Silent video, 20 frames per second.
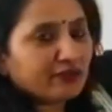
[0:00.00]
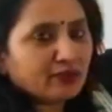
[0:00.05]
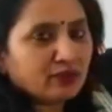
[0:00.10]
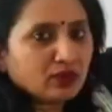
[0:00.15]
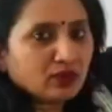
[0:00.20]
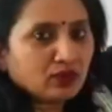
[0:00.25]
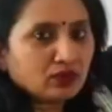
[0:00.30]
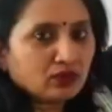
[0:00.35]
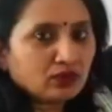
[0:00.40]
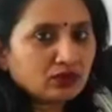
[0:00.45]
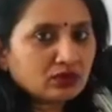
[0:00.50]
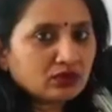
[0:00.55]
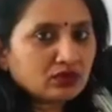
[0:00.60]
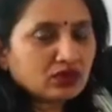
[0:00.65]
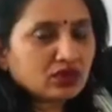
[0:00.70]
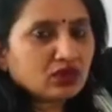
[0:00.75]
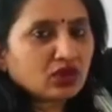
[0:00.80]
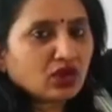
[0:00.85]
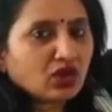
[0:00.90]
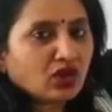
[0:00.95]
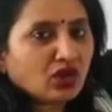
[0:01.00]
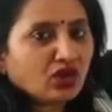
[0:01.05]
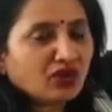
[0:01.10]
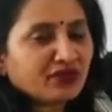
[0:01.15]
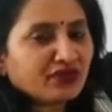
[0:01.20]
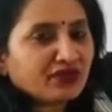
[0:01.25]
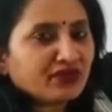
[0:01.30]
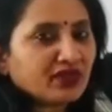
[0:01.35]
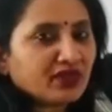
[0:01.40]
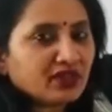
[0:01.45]
moles
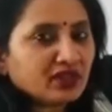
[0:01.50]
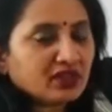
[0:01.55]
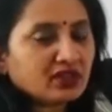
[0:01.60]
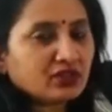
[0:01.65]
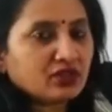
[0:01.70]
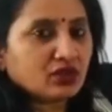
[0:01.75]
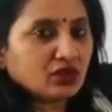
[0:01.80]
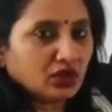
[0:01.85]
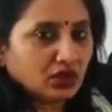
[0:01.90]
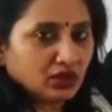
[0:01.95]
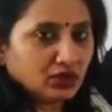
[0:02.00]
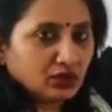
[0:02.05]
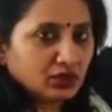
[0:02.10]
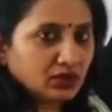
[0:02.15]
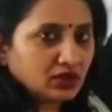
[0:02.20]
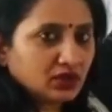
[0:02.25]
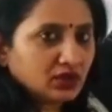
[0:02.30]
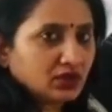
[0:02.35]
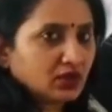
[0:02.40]
of the solute,